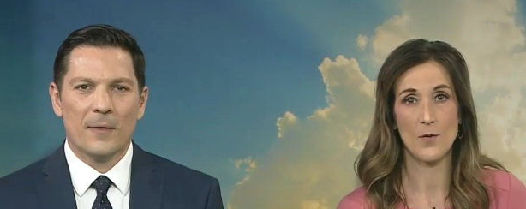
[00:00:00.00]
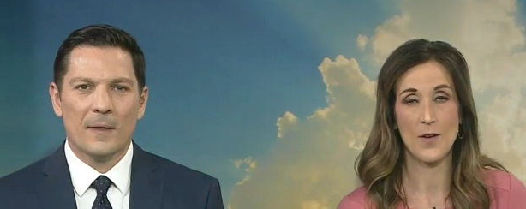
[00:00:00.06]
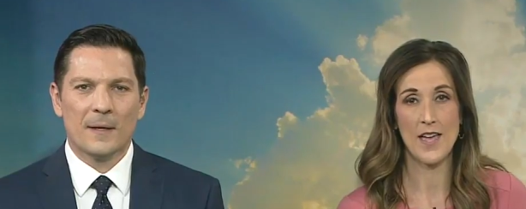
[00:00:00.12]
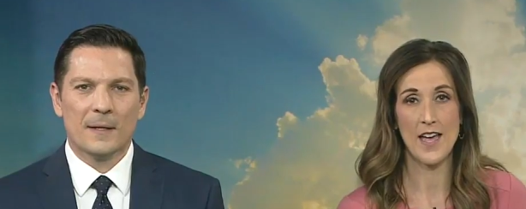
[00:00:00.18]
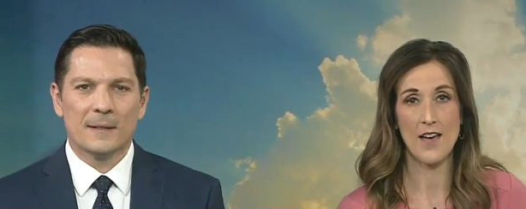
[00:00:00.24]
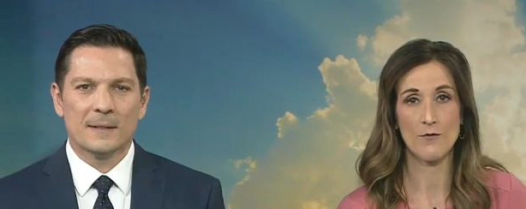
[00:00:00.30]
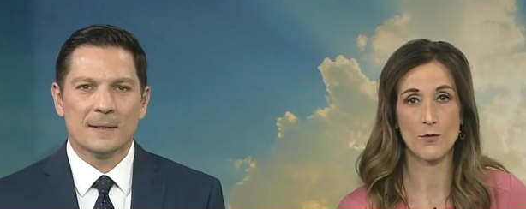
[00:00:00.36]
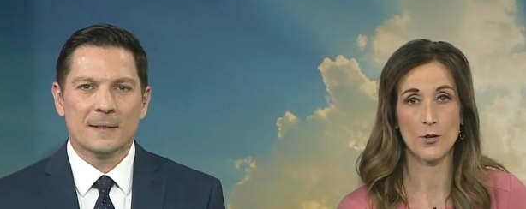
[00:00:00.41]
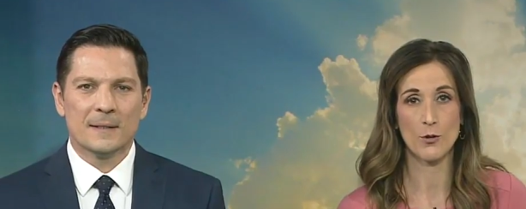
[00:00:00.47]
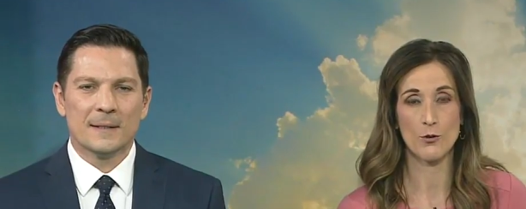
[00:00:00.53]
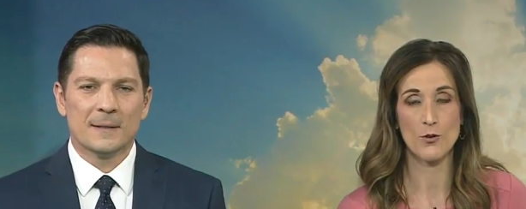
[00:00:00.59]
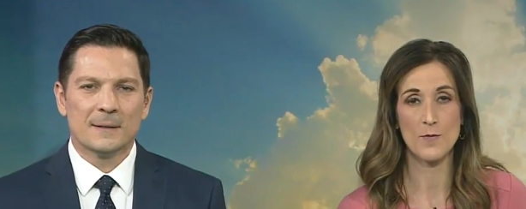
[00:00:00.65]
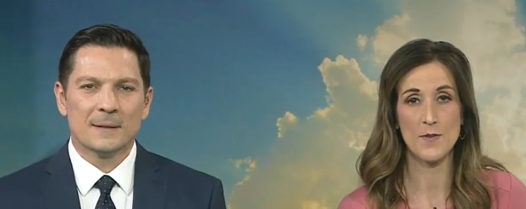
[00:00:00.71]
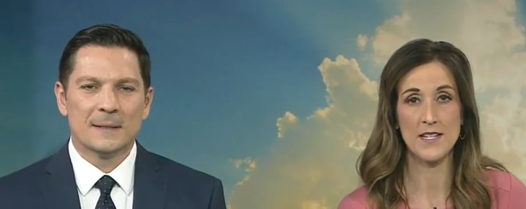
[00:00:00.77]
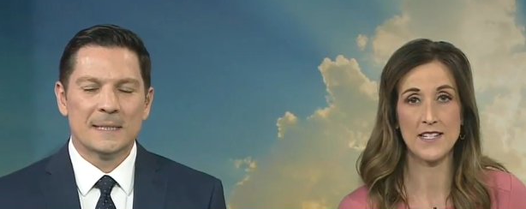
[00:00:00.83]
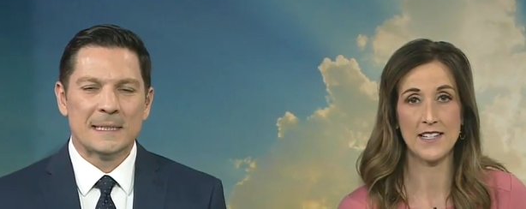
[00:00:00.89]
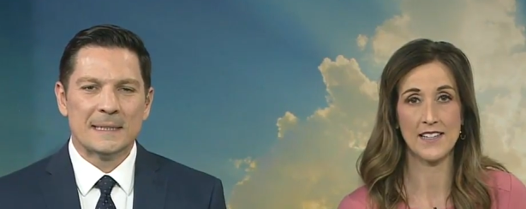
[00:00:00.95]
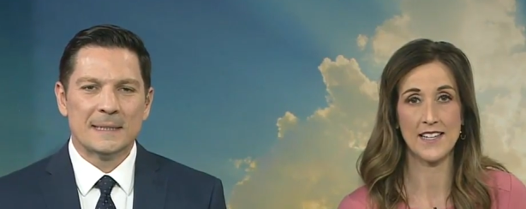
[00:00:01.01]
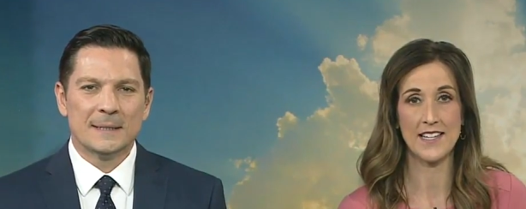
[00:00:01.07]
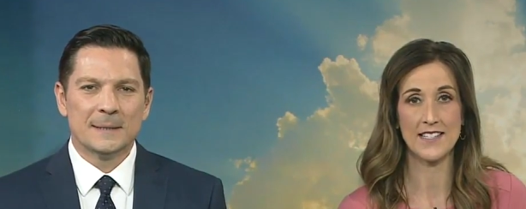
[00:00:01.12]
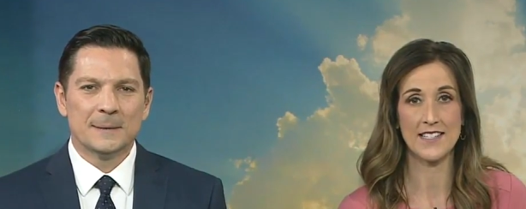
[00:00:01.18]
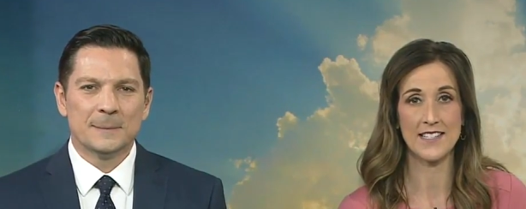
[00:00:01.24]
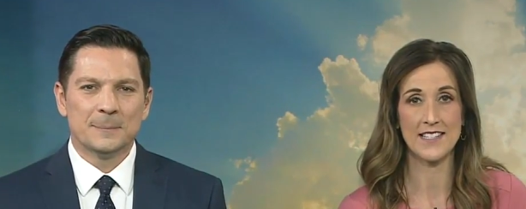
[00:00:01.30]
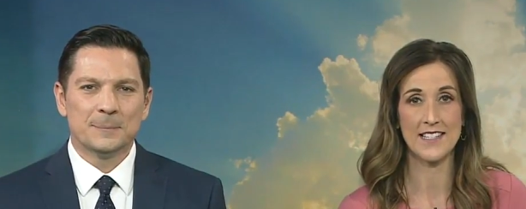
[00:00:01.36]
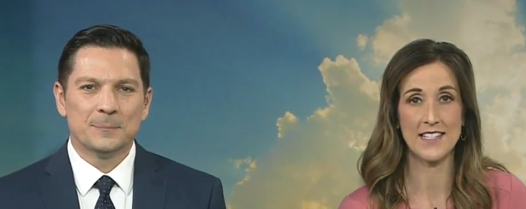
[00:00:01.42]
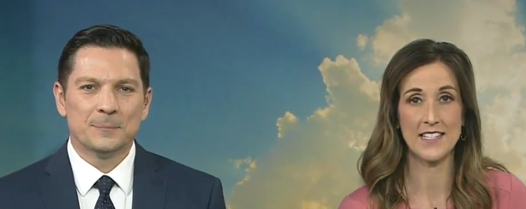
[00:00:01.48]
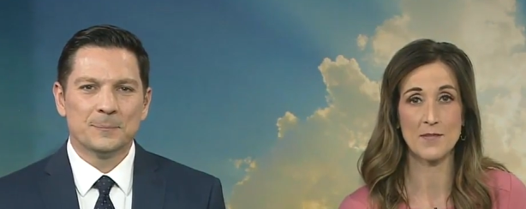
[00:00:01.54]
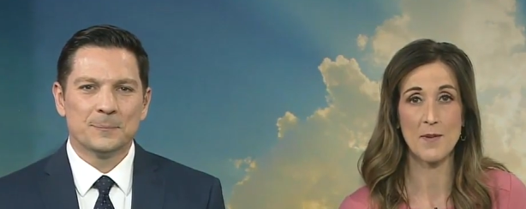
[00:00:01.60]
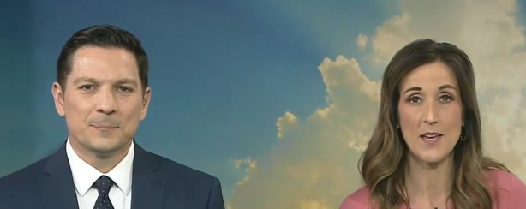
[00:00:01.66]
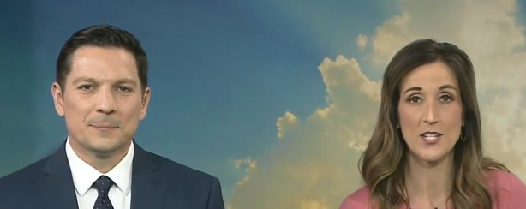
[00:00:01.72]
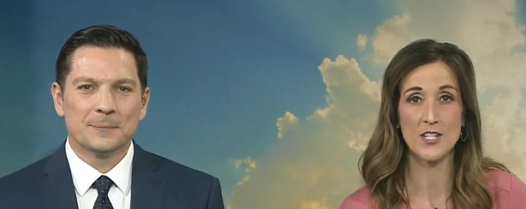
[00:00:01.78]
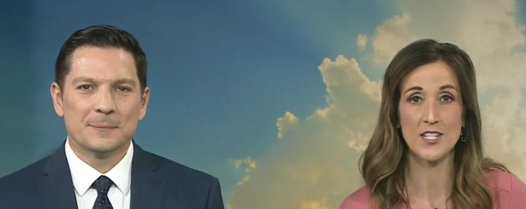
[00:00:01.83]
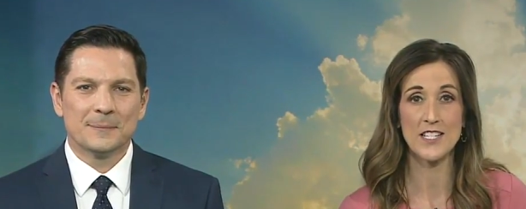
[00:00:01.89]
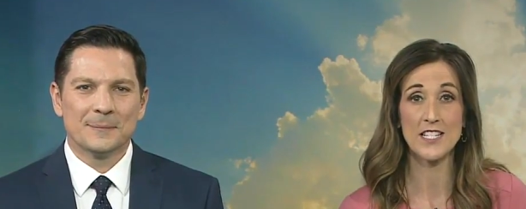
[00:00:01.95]
Speaker 1: And we have recruitment and licensing
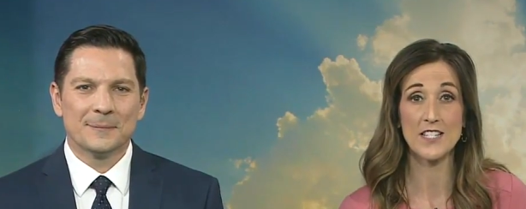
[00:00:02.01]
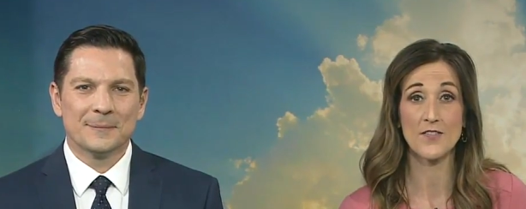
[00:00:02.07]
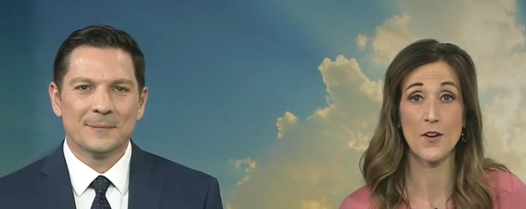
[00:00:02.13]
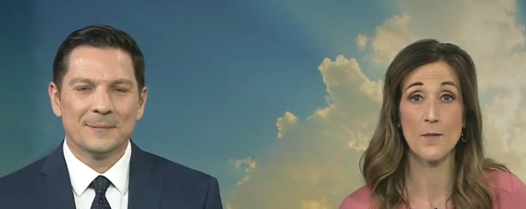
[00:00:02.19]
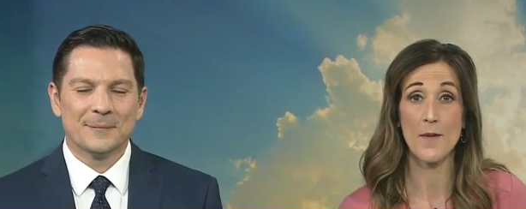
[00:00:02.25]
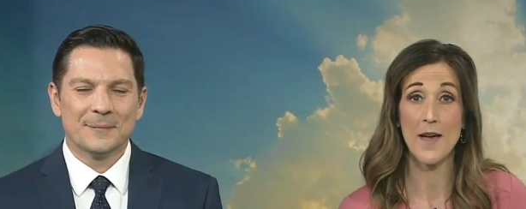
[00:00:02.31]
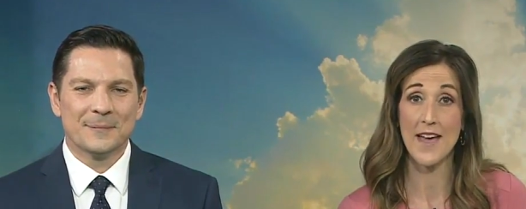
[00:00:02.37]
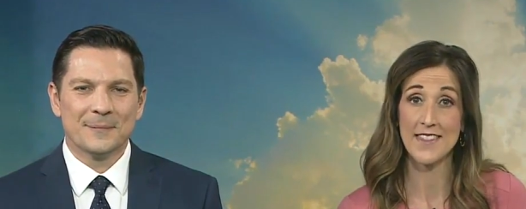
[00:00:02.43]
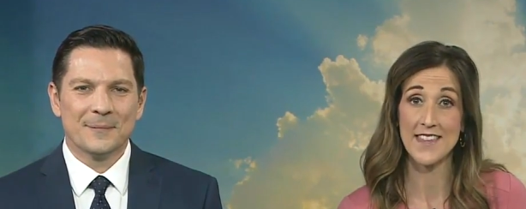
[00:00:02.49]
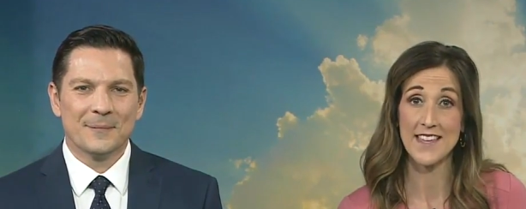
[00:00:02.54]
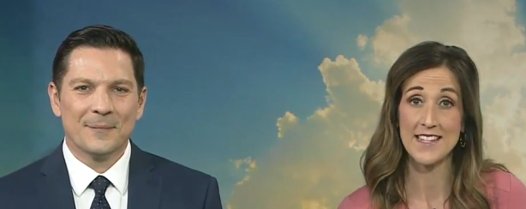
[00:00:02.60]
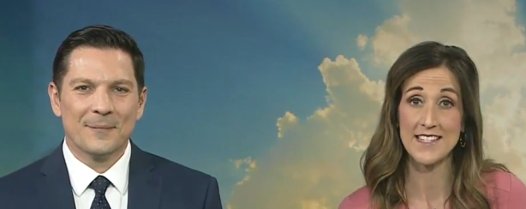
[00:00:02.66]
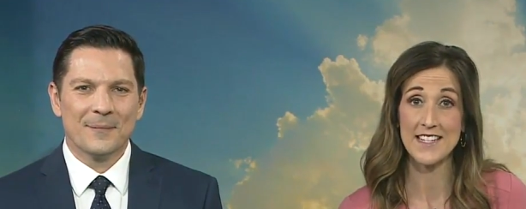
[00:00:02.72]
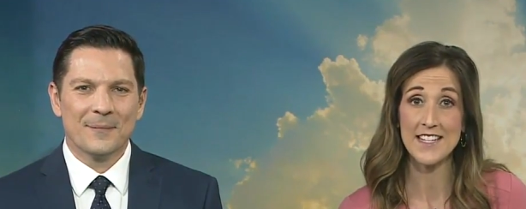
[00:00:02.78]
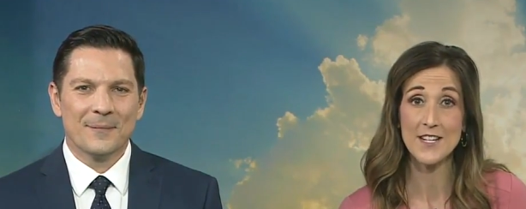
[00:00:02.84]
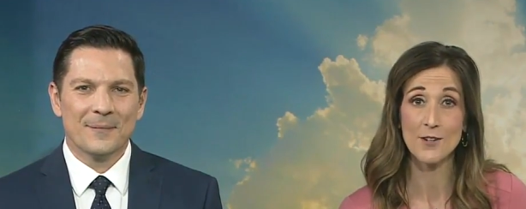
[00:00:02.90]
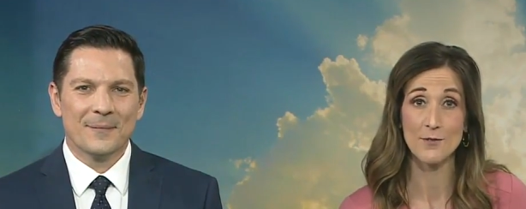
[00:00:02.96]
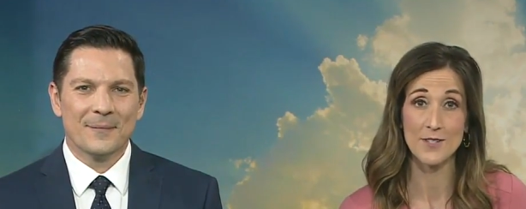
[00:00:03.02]
specialists from PathND,